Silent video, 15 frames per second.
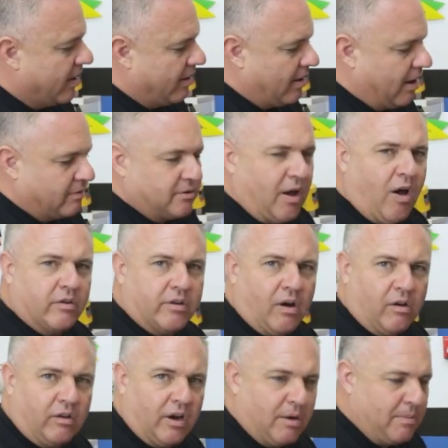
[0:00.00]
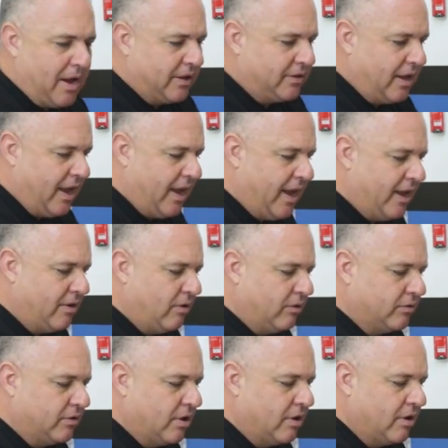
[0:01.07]
I've talked earlier about the
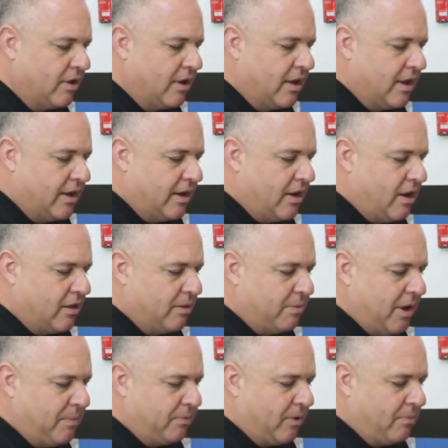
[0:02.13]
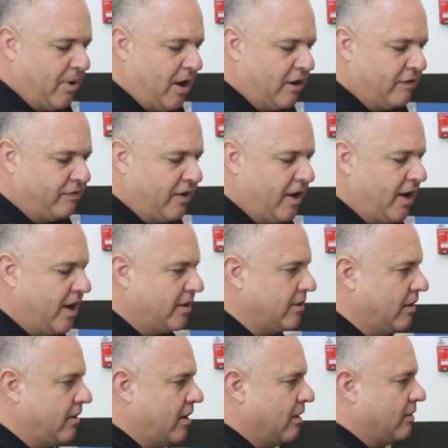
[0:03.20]
handles, you know, that people are modifying,
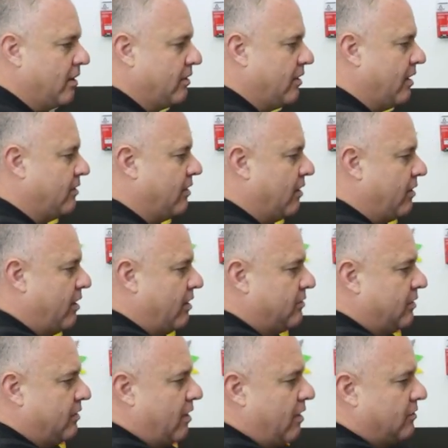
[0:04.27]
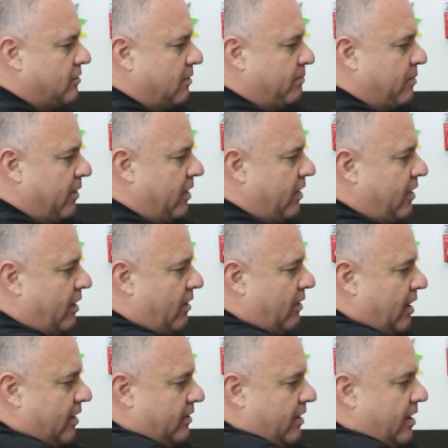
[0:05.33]
that, you know, they're using those to put in here
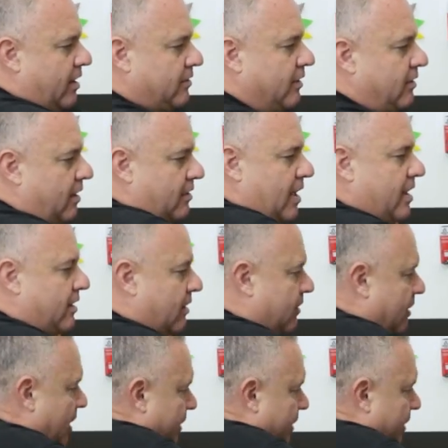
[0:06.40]
like this, and then they can